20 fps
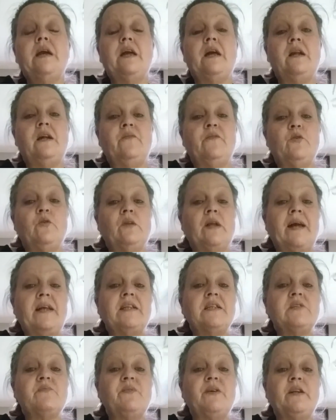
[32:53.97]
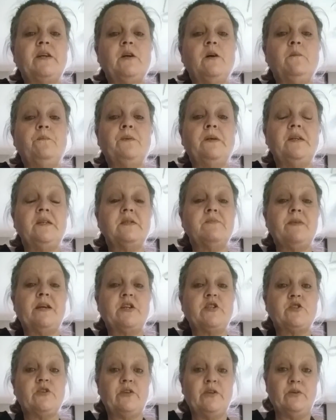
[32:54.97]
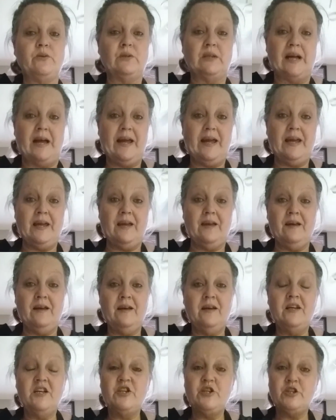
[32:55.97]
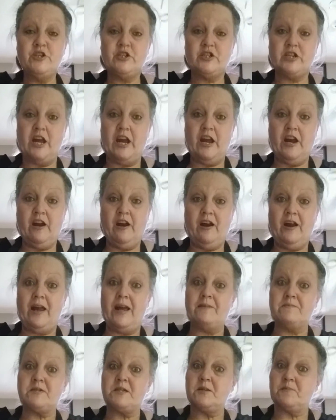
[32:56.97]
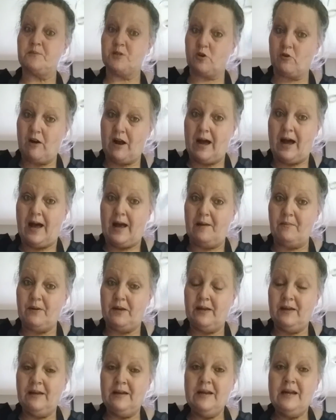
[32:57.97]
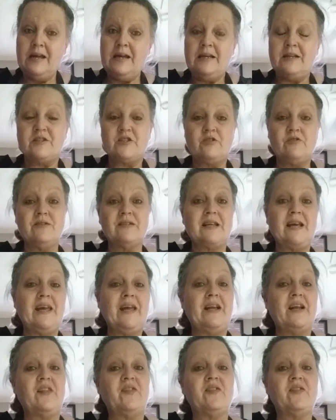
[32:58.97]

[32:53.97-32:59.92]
if you like this video, please make sure you like, share, and subscribe. As soon as I hit